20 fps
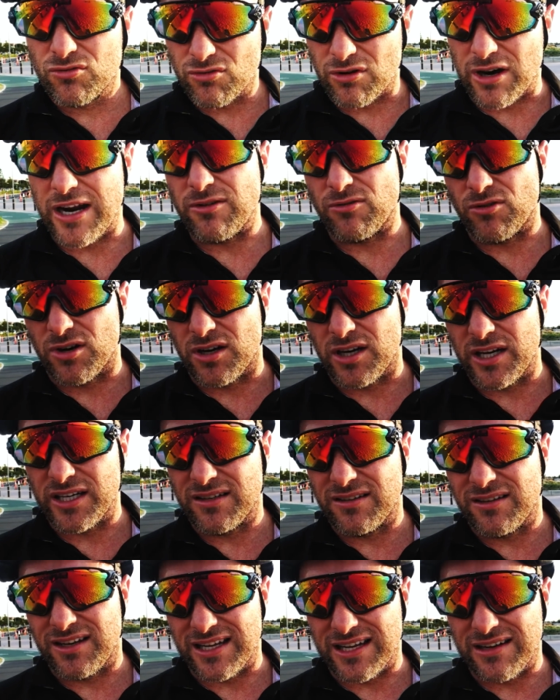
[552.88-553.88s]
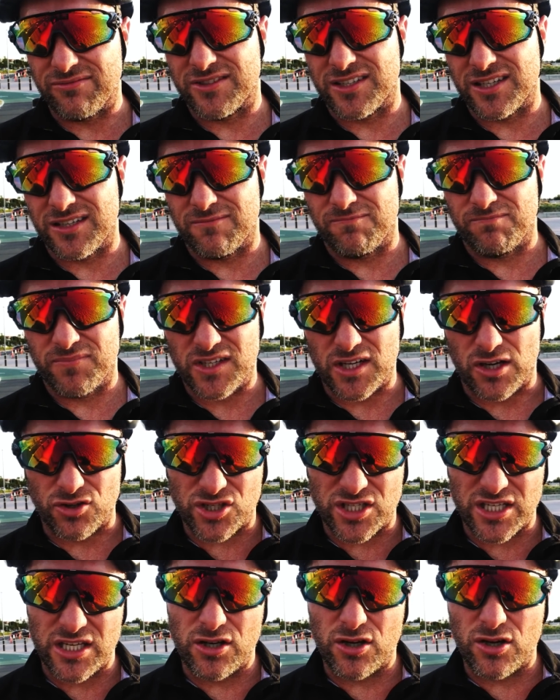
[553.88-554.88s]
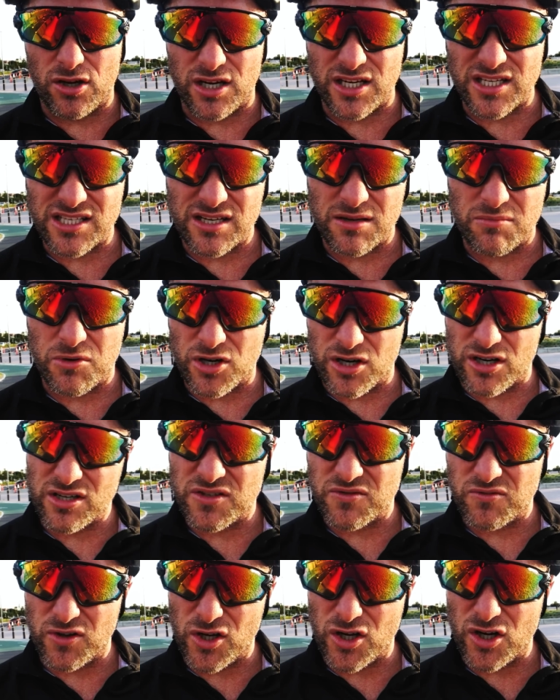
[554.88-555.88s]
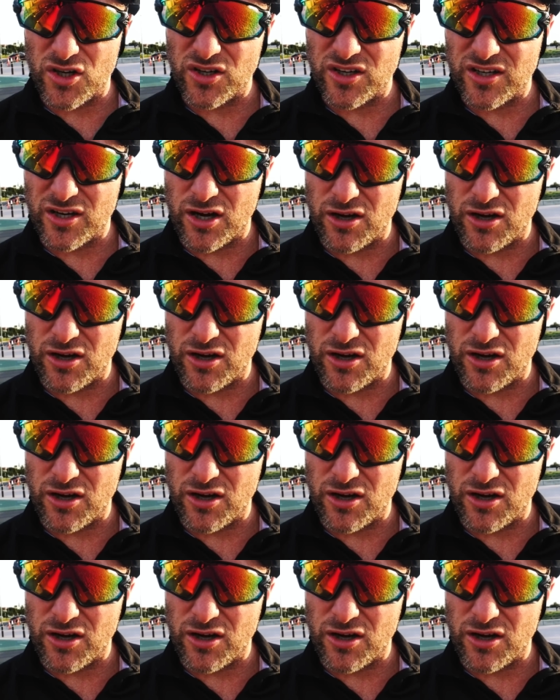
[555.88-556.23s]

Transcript: great ride, loved it. I'll see you guys in tomorrow's vlog.